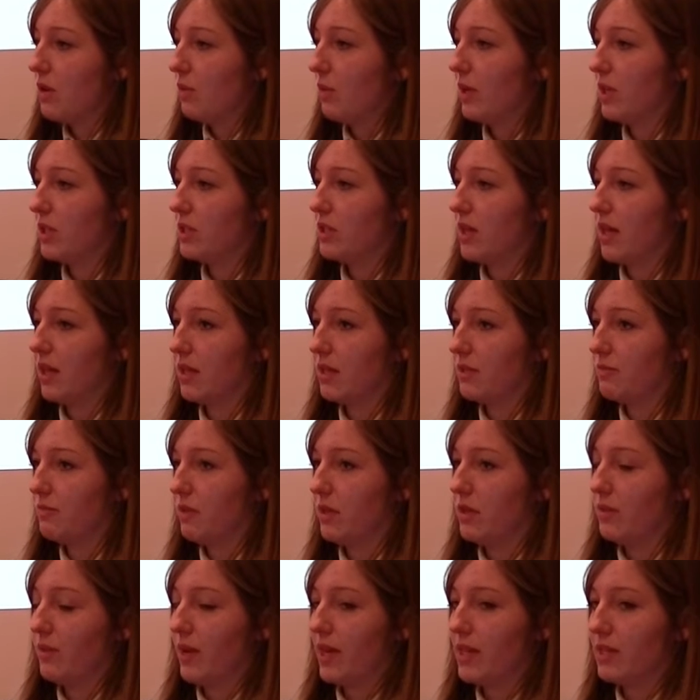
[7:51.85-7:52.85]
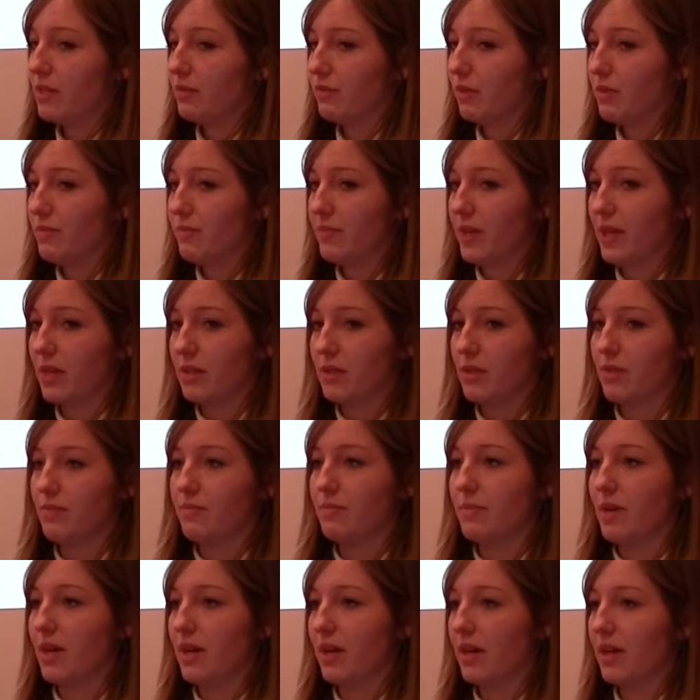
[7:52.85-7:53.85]
which takes food waste from big
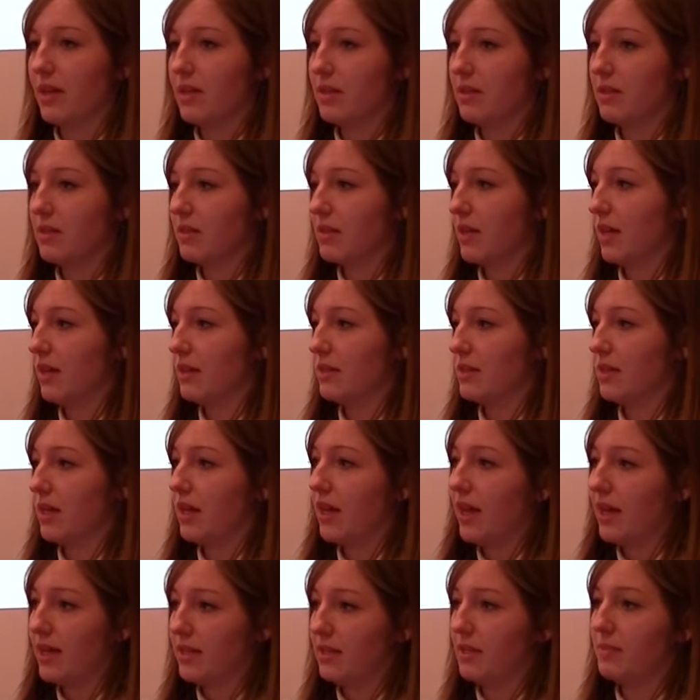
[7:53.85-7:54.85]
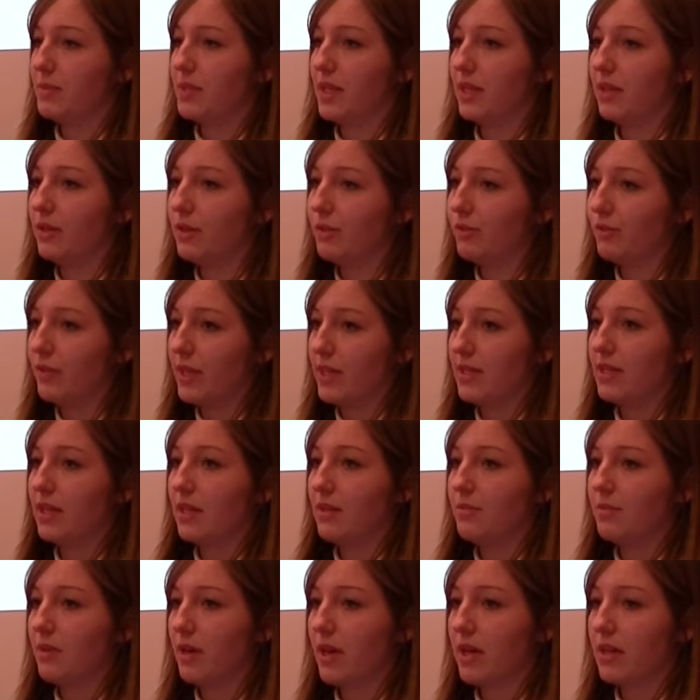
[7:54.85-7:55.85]
supermarkets and sells it at 80% off
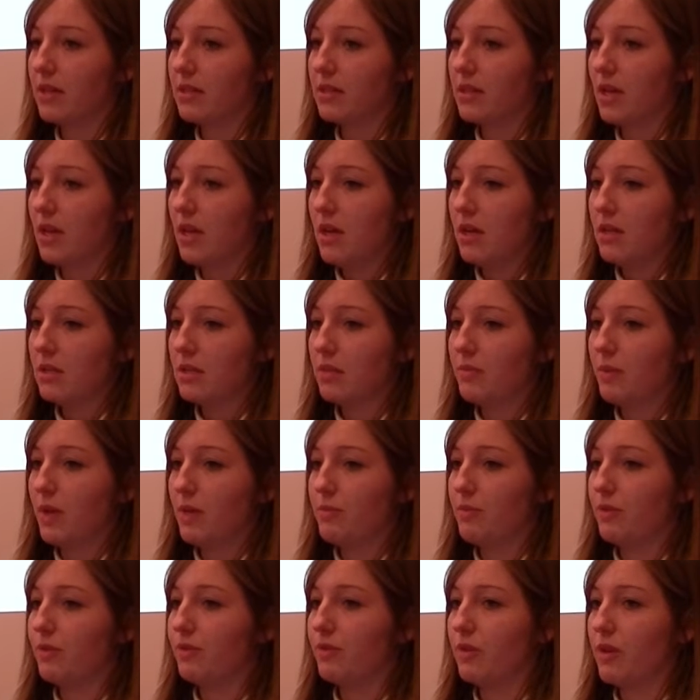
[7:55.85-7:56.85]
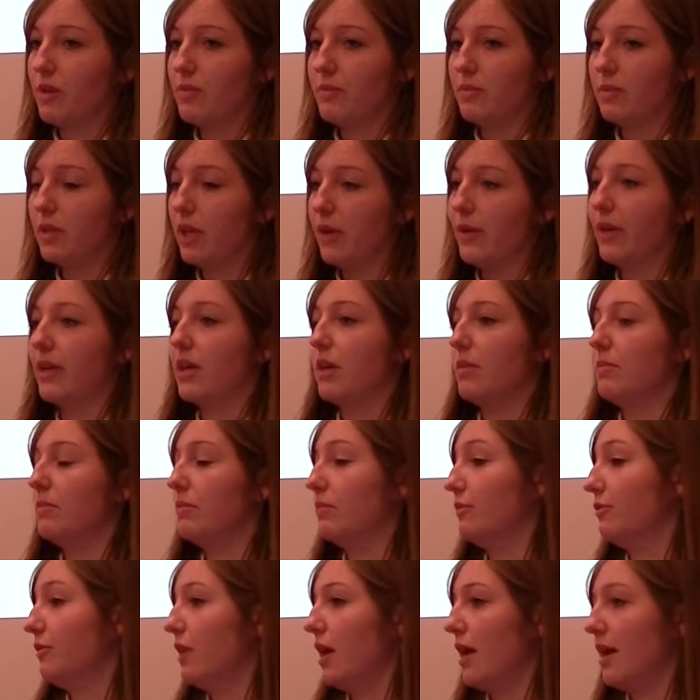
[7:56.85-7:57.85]
retail price to people from low-income